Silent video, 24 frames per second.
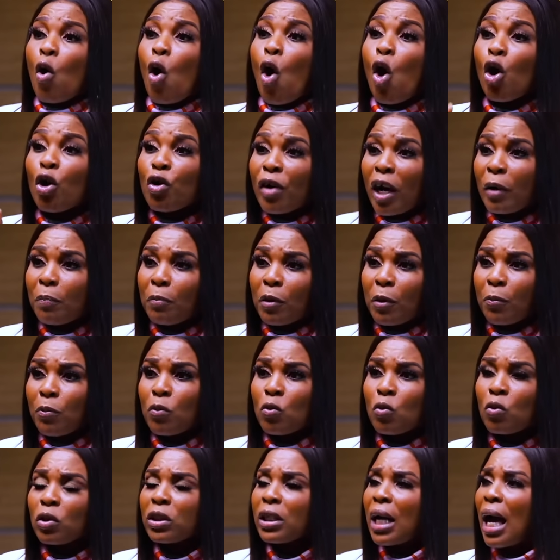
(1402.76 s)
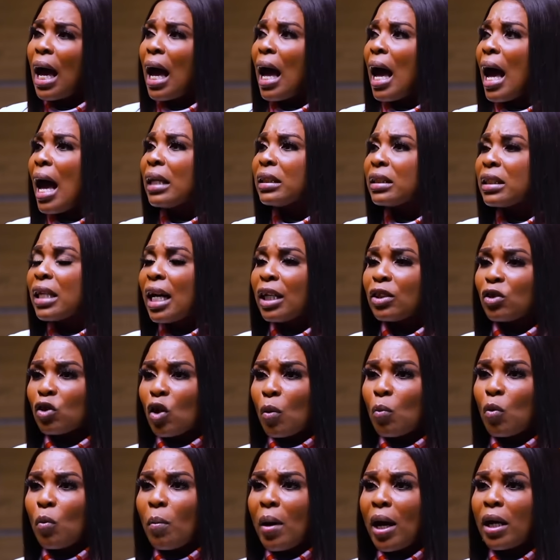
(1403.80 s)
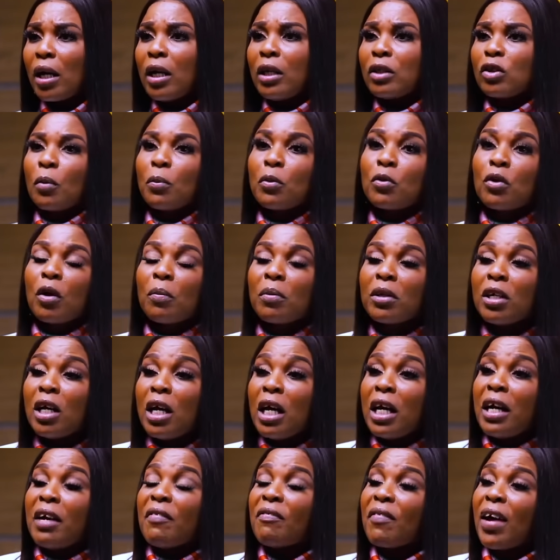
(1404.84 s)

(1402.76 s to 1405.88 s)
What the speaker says: 100 people who say, auntie, I saw Mobad. Some people not believe.